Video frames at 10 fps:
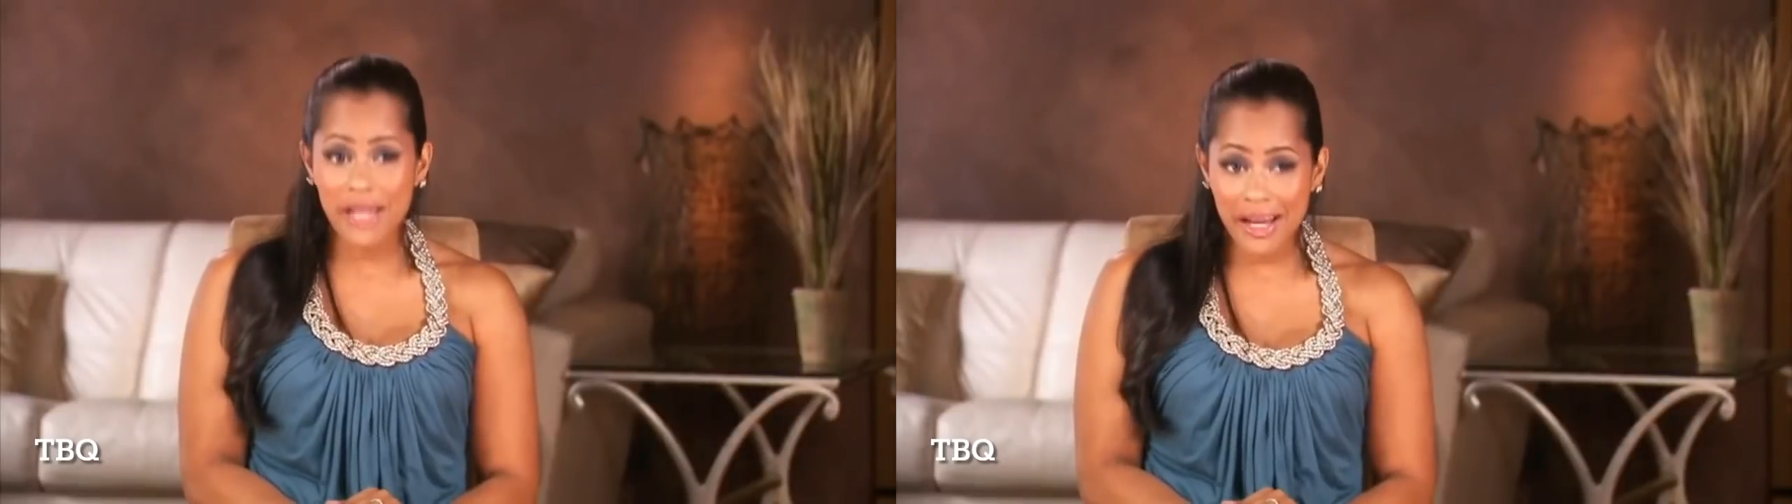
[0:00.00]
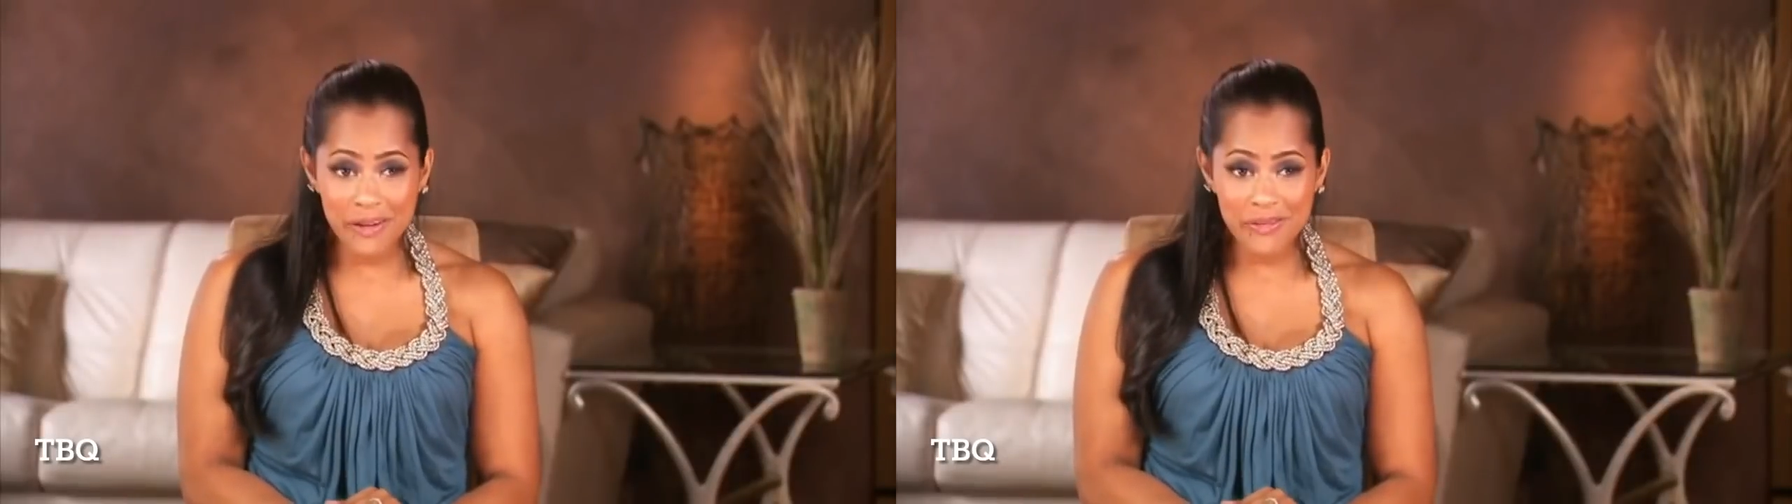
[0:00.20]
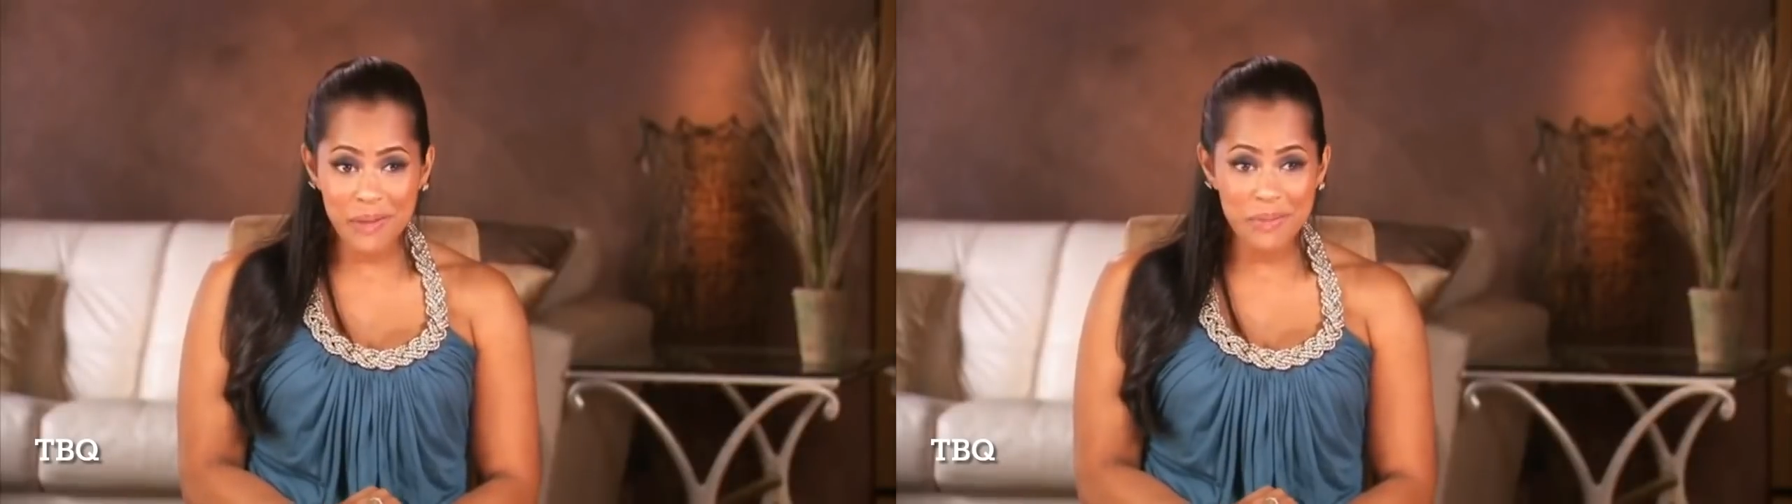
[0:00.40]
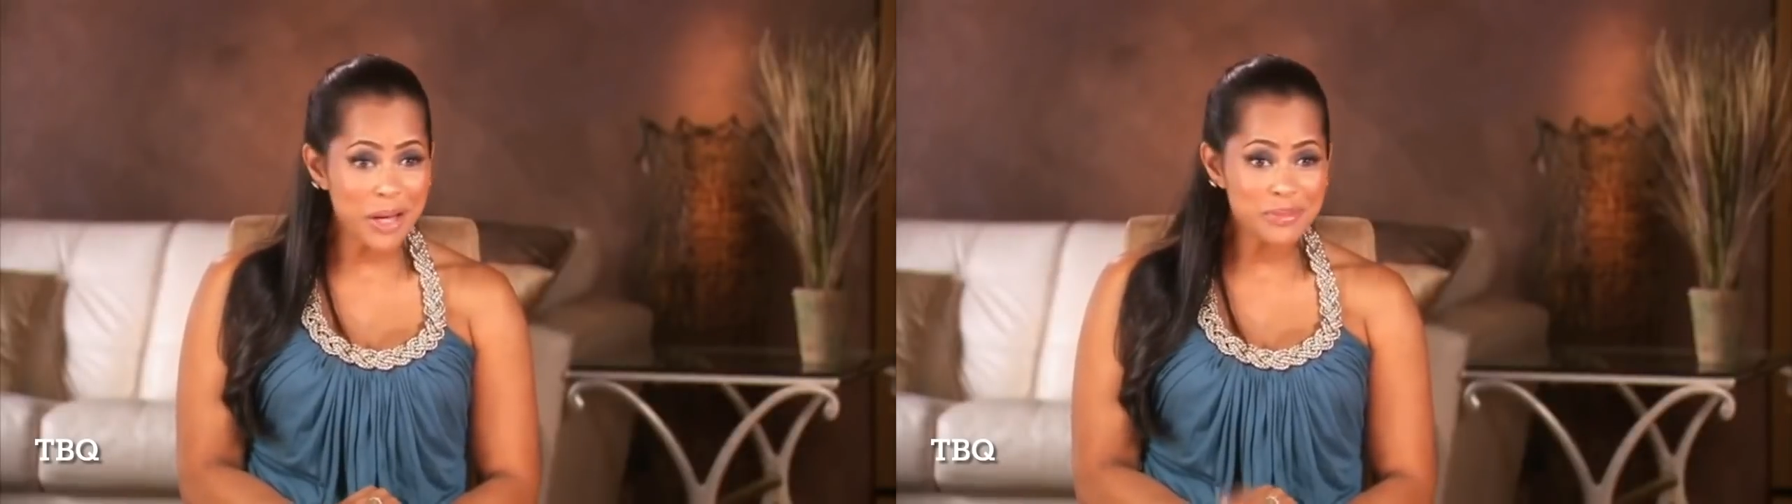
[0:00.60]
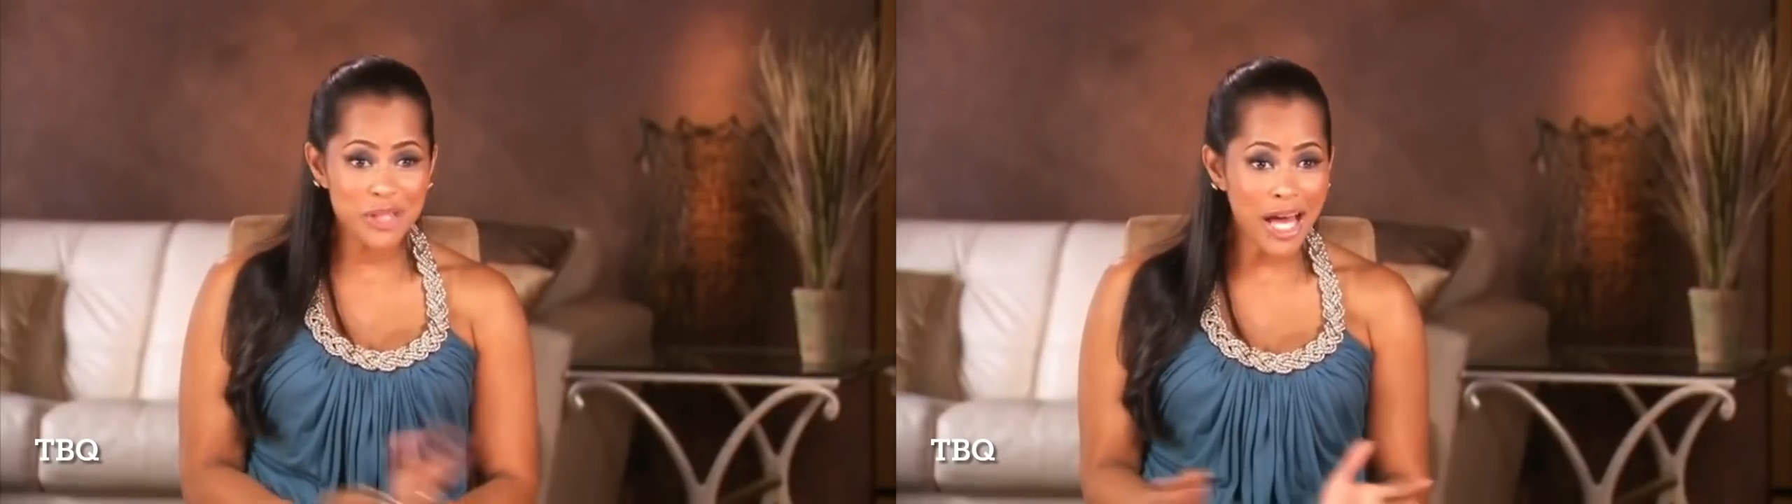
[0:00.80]
care if Kim
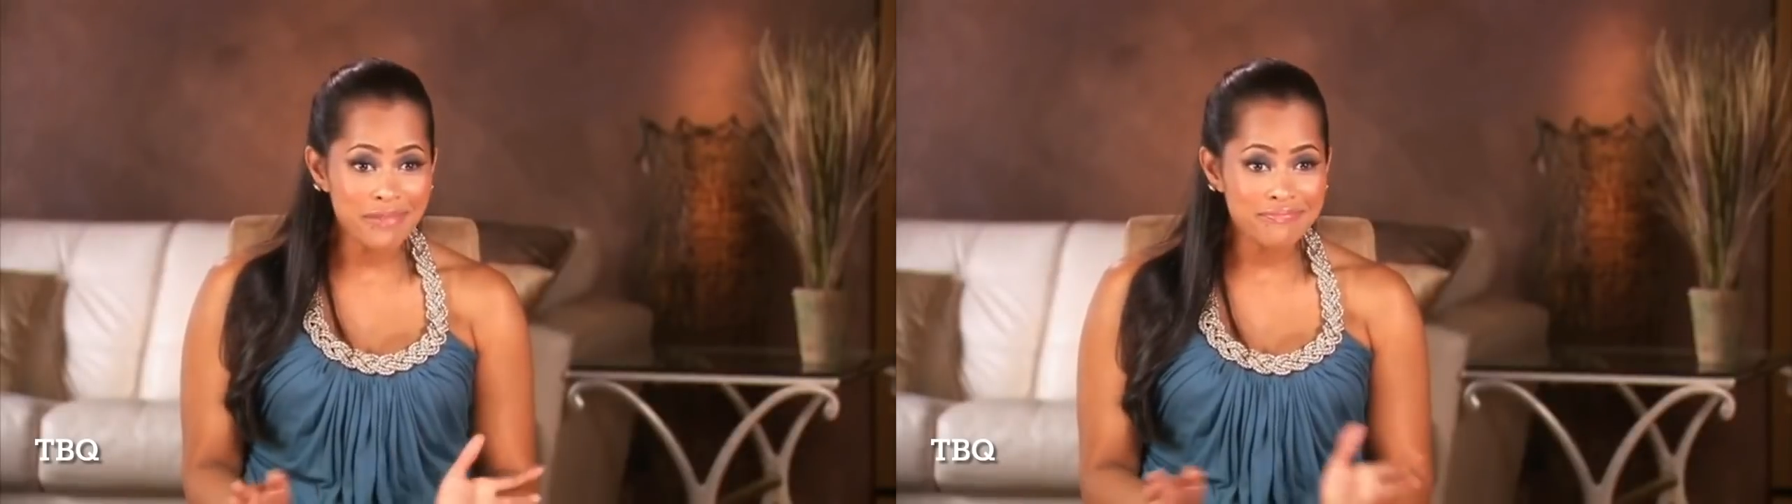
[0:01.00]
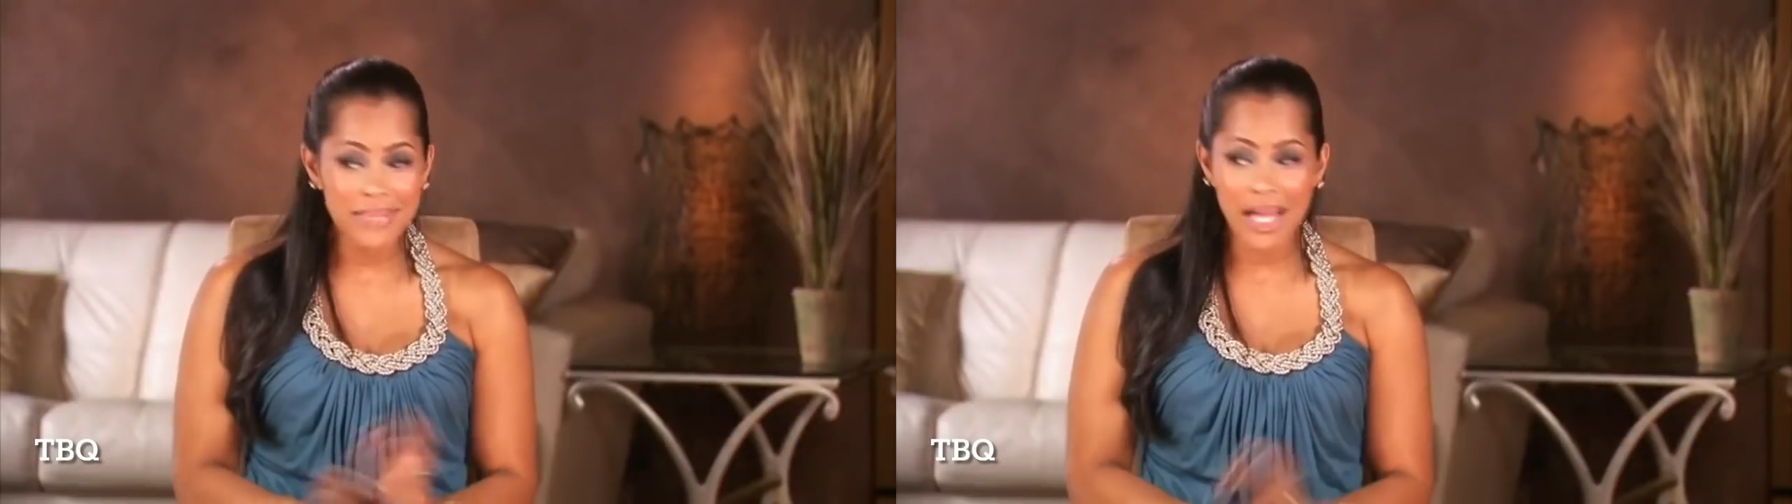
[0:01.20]
comes or not.